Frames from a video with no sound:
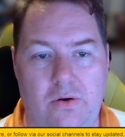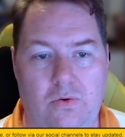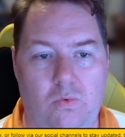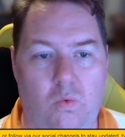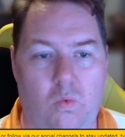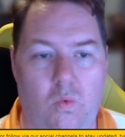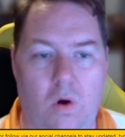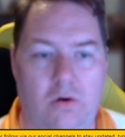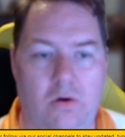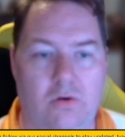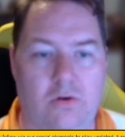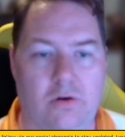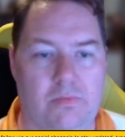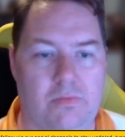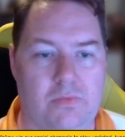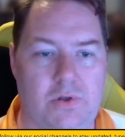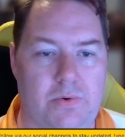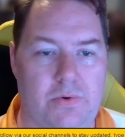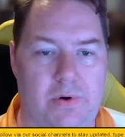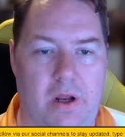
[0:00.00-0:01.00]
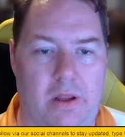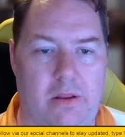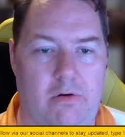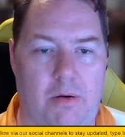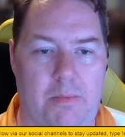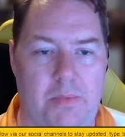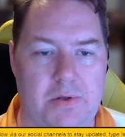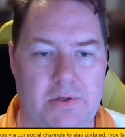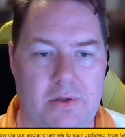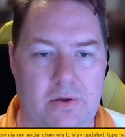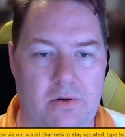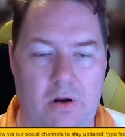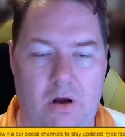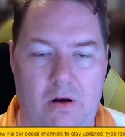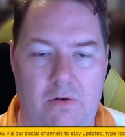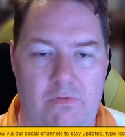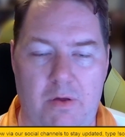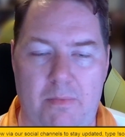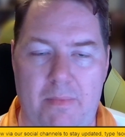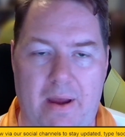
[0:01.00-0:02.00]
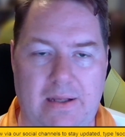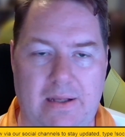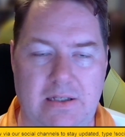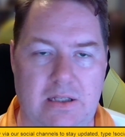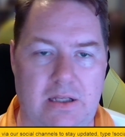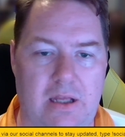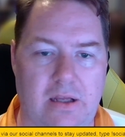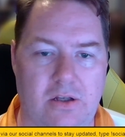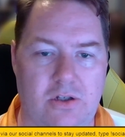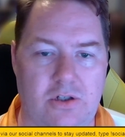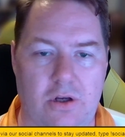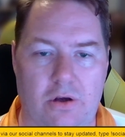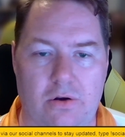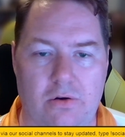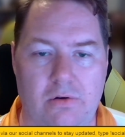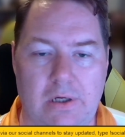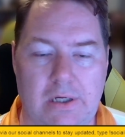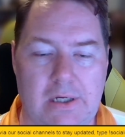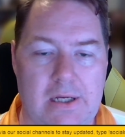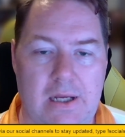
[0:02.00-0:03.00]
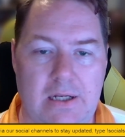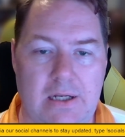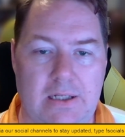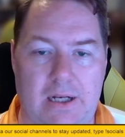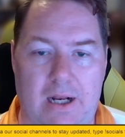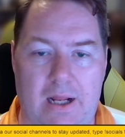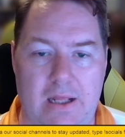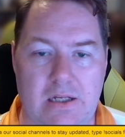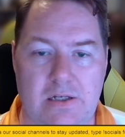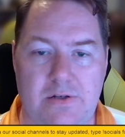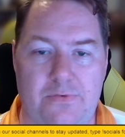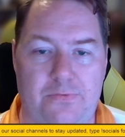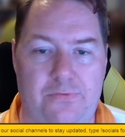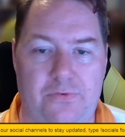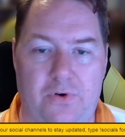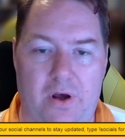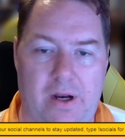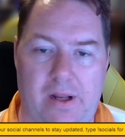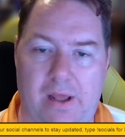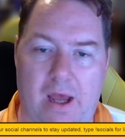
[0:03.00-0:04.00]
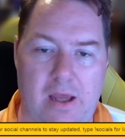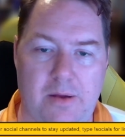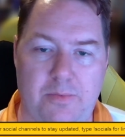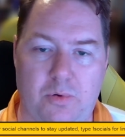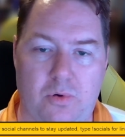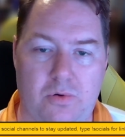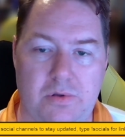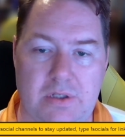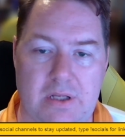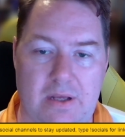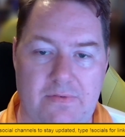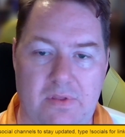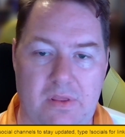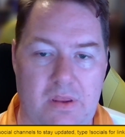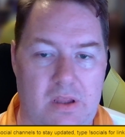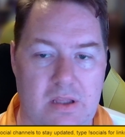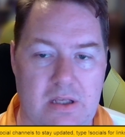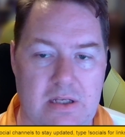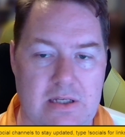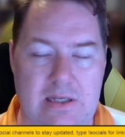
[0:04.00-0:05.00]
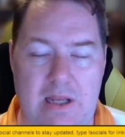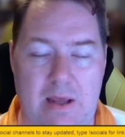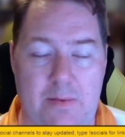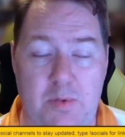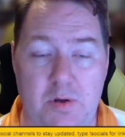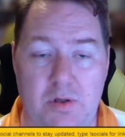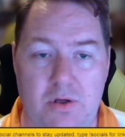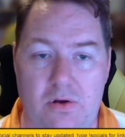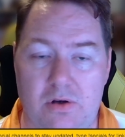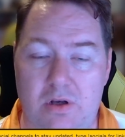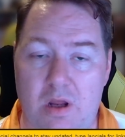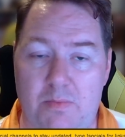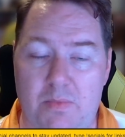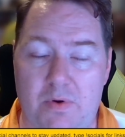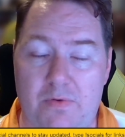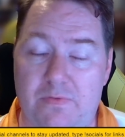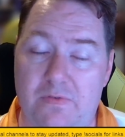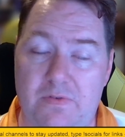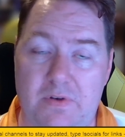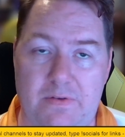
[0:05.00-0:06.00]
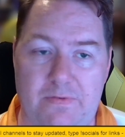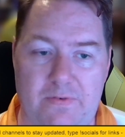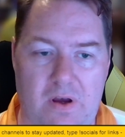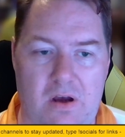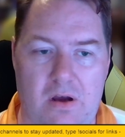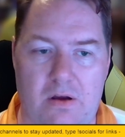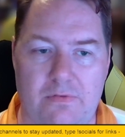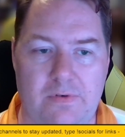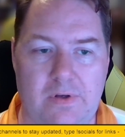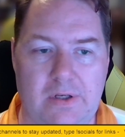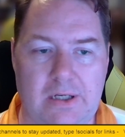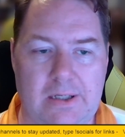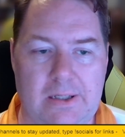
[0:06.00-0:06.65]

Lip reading: and welcome to another episode of the Maxi-Geek Show. Today is Friday, April 7th, and this is episode number 55.